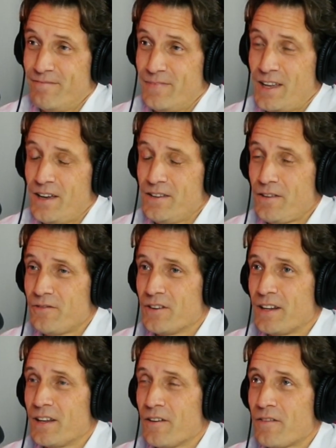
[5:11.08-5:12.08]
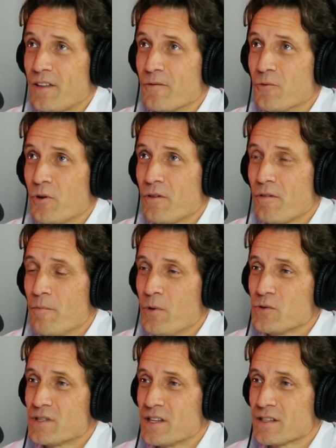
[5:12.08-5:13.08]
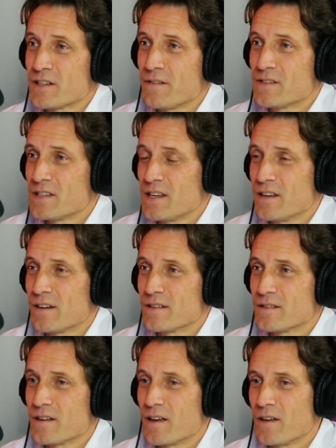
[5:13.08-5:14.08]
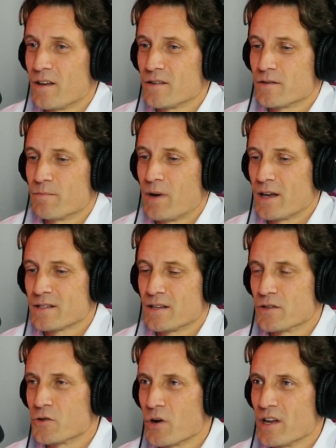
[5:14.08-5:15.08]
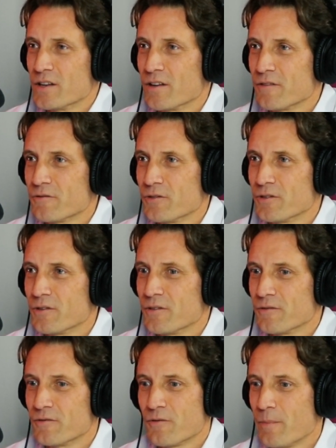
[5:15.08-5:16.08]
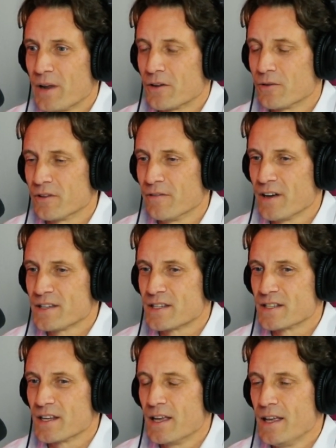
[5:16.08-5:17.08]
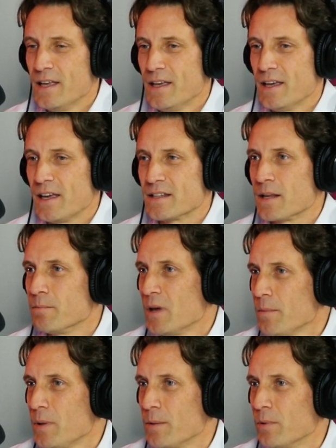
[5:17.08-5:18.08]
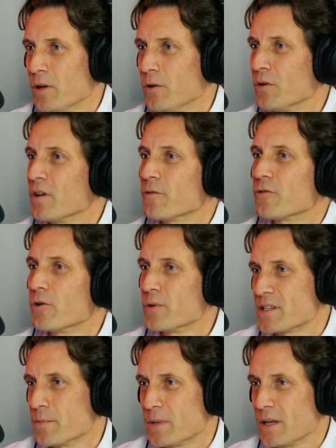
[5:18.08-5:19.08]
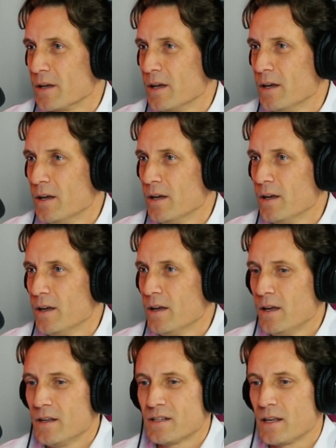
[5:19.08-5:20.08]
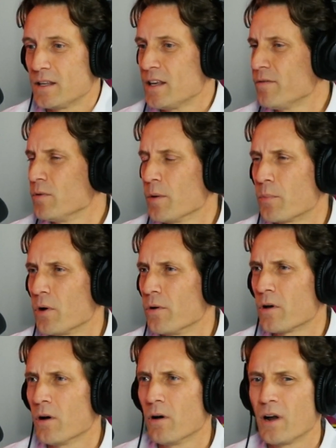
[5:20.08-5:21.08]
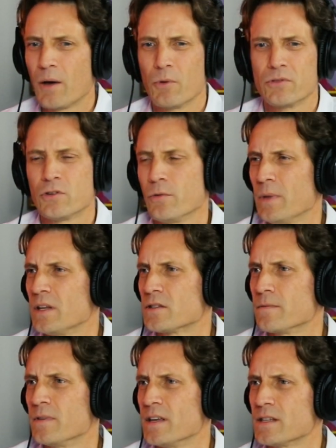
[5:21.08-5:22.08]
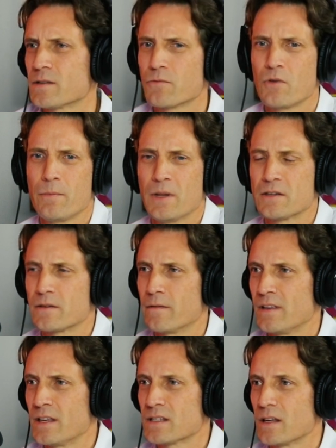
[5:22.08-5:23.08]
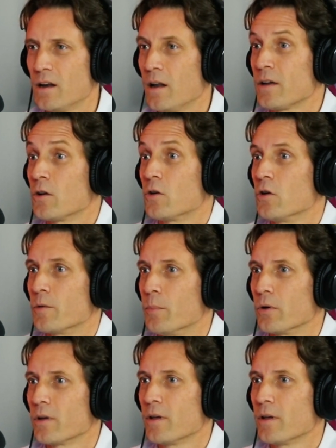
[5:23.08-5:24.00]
Yeah, definitely. I think one of the most things I've seen as a trainer for medical devices is that many people are looking for a recipe. Say, give me a protocol. I want 2 minutes of this, 3 minutes of this, like a cookbook.